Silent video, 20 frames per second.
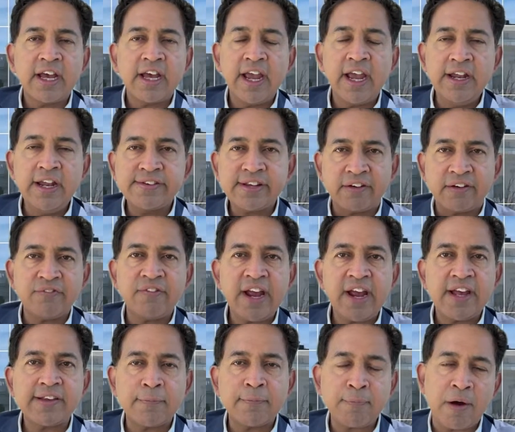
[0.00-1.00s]
in some
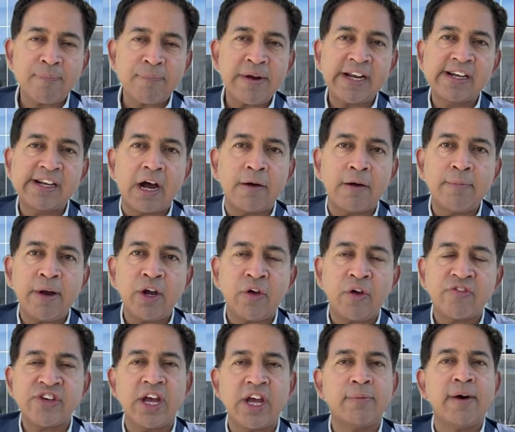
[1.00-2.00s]
ways a puppet government of
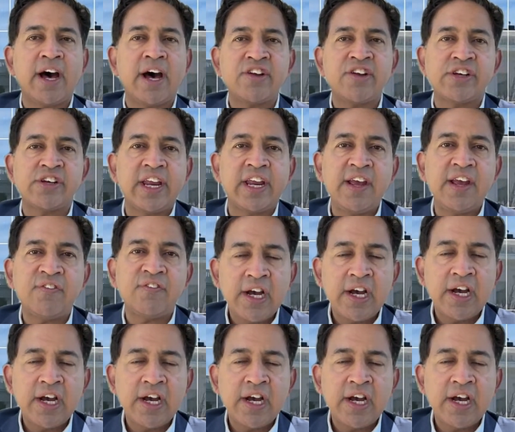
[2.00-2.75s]
Shehbaz Sharif.